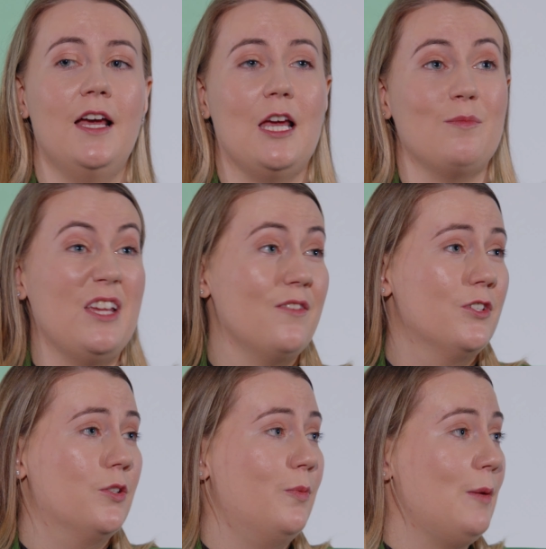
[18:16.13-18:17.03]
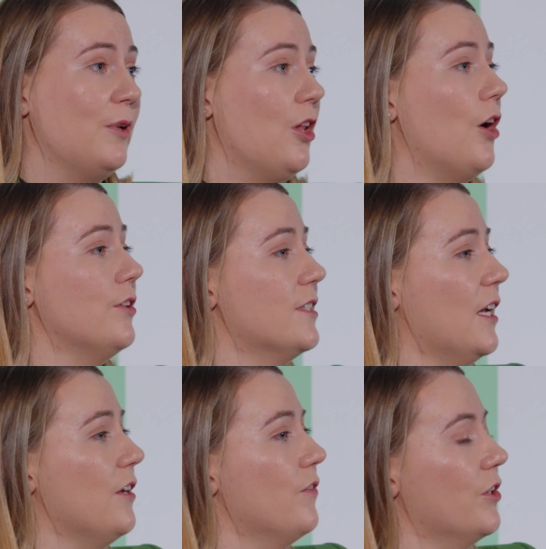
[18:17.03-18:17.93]
Um, even to people
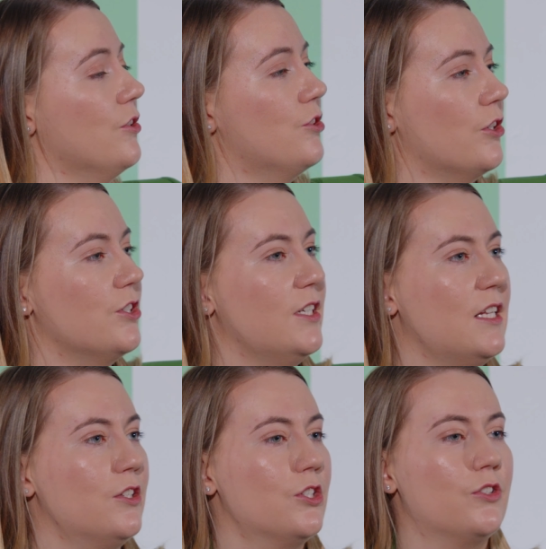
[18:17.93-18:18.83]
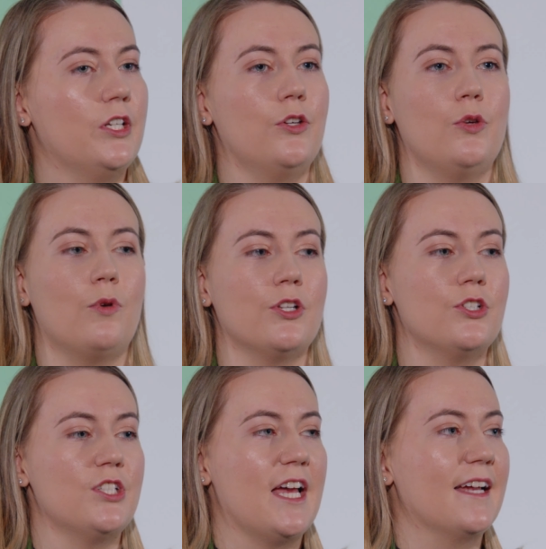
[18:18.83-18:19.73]
outside of the construction industry who want
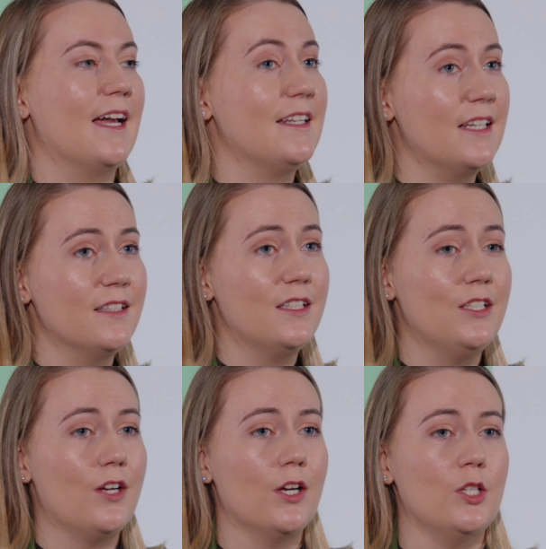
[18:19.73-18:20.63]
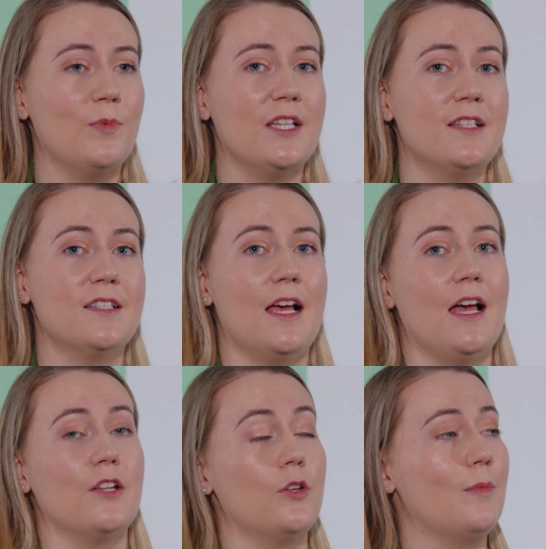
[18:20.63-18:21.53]
to check identity documents
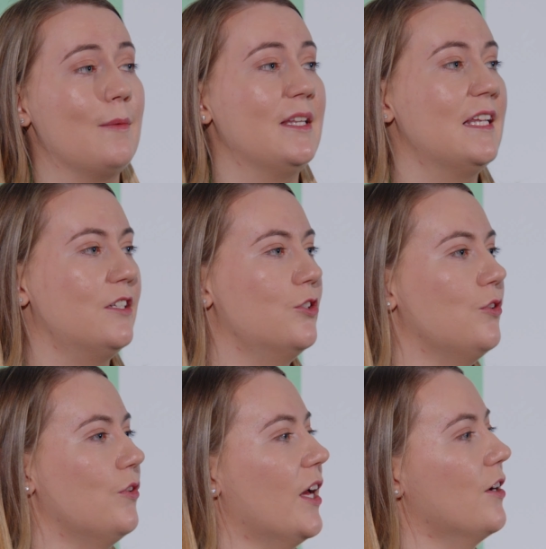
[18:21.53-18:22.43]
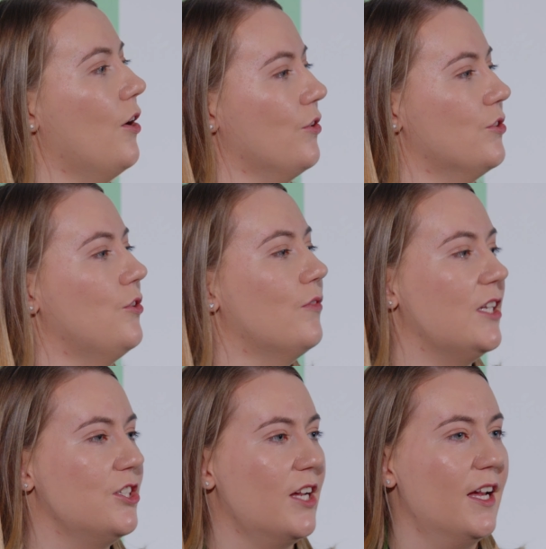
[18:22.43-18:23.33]
and who maybe need to do that
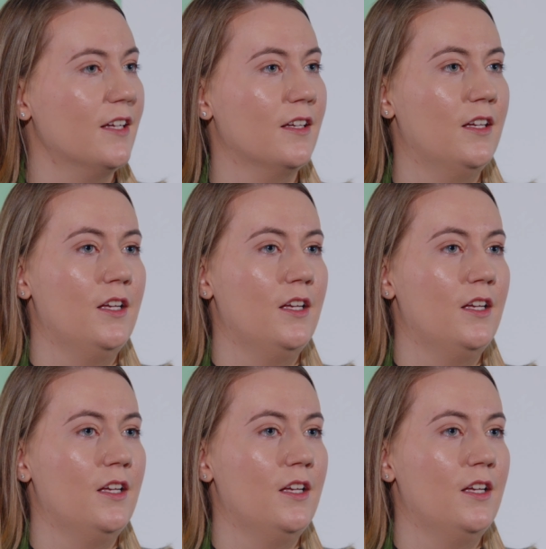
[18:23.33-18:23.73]
continuity check.